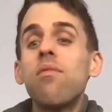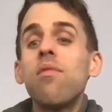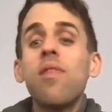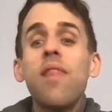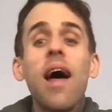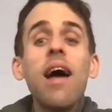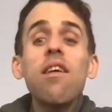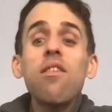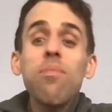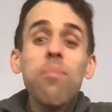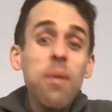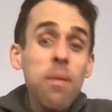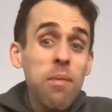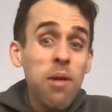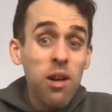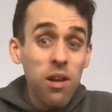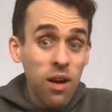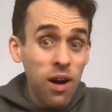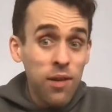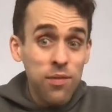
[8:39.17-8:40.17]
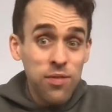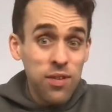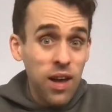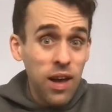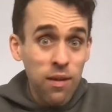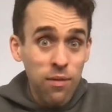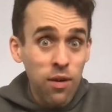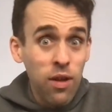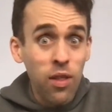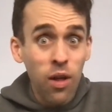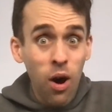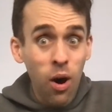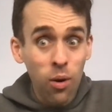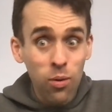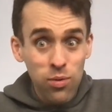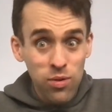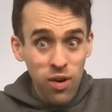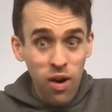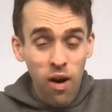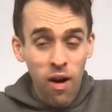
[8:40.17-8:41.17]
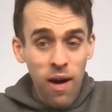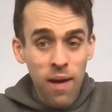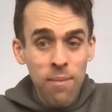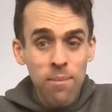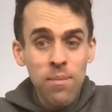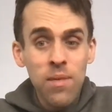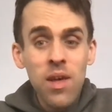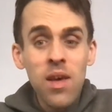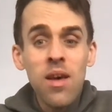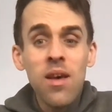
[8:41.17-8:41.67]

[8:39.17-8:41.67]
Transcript: that's been my lifesaver the whole time